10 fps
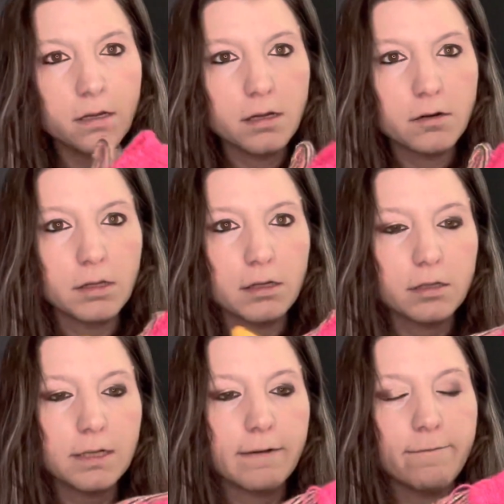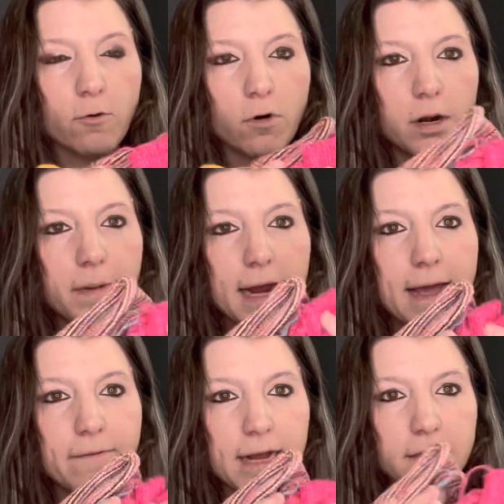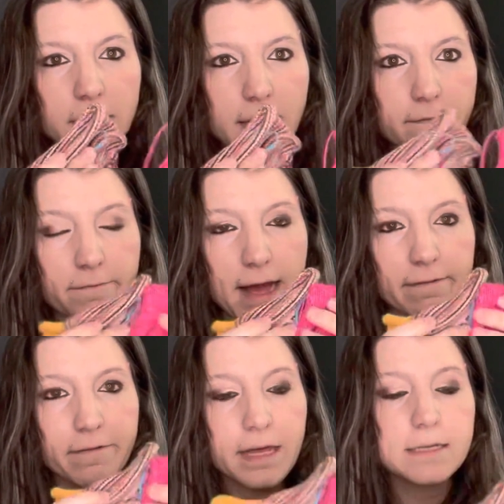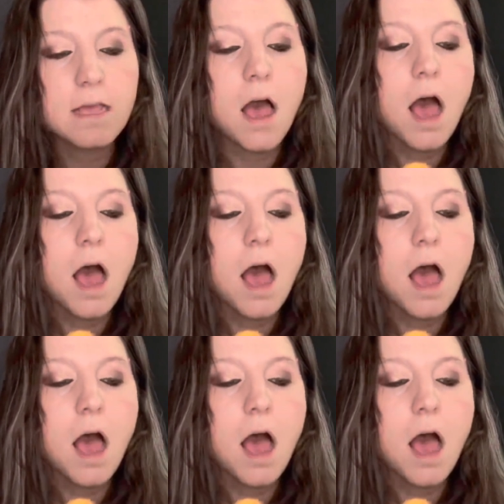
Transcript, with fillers: It only looks like four, but I have actually done five of these.